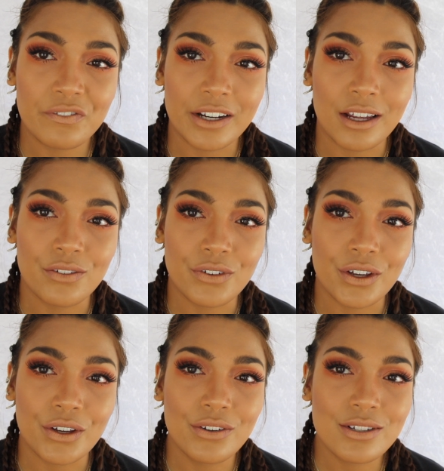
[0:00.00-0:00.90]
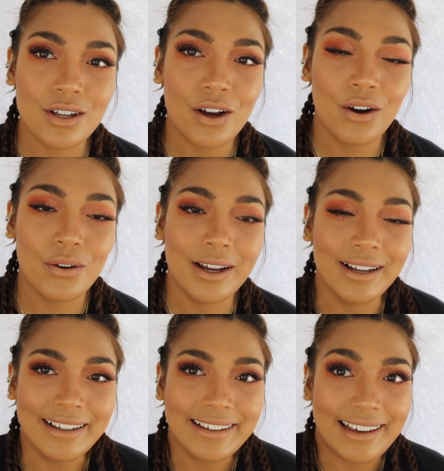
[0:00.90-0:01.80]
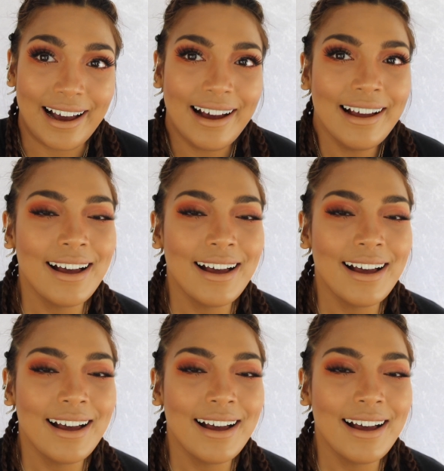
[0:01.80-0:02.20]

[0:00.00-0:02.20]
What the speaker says: video for you. So yeah.